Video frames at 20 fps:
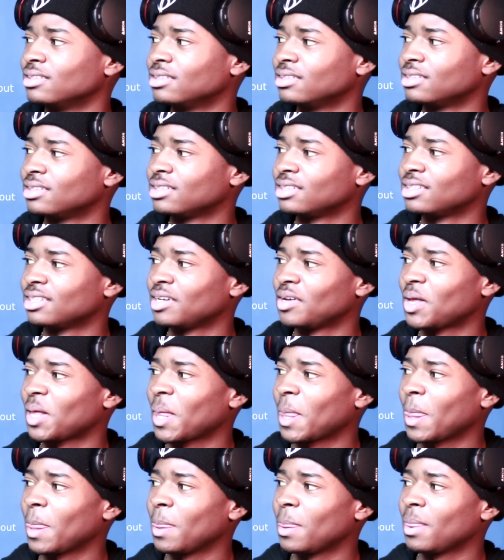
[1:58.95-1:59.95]
And when I'm talking
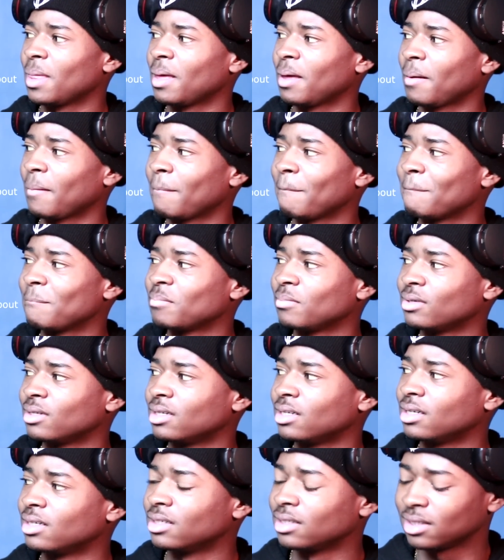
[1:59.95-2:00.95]
scissors, I'm not talking about the
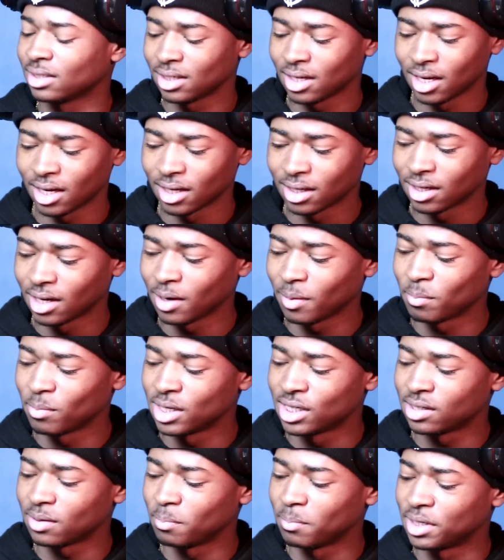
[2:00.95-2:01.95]
freaking like, you like
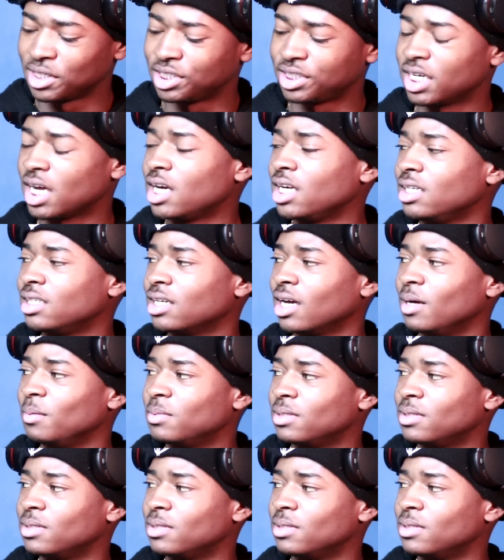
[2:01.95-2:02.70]
mach- machete type.